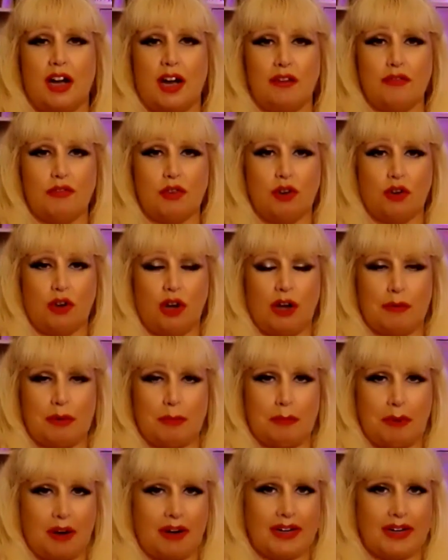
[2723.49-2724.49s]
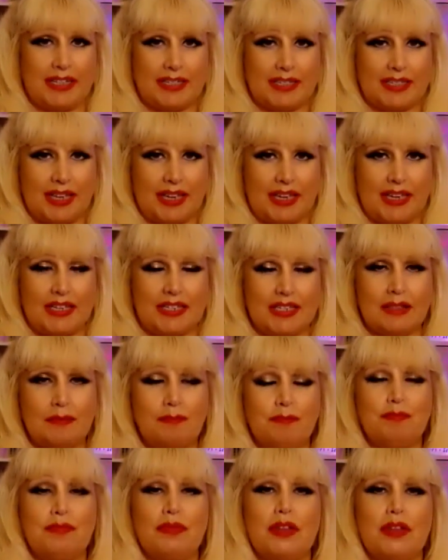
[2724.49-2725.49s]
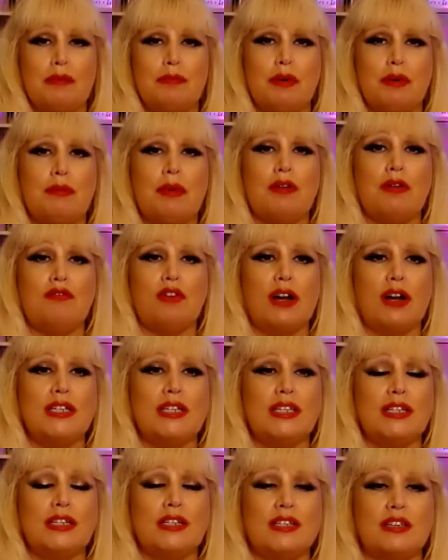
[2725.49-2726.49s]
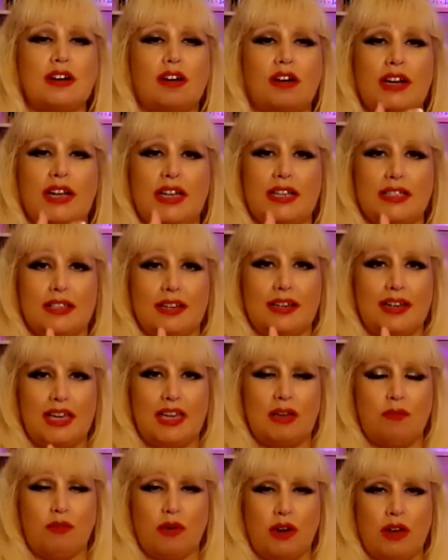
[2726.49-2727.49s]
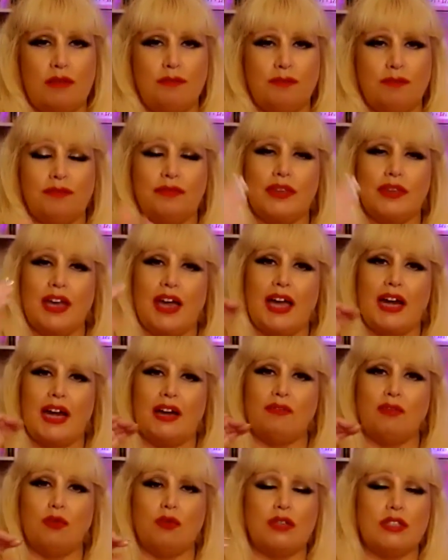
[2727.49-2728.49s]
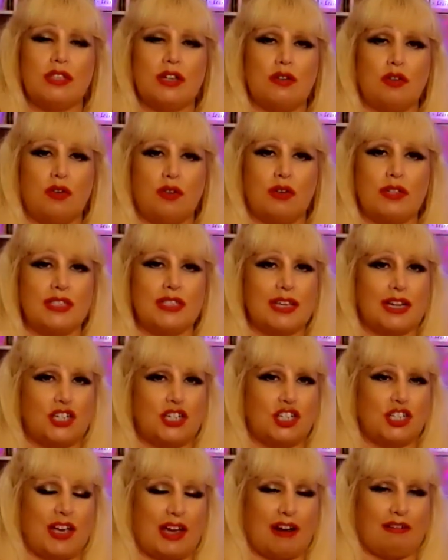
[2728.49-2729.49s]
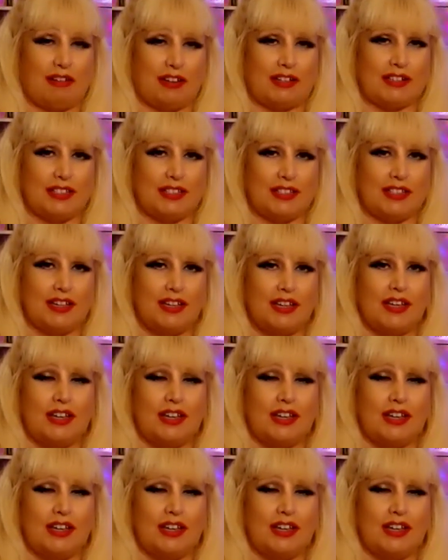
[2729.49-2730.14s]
I'm a Pisces, but my rising sign is a Libra, and I've also got Sagittarius.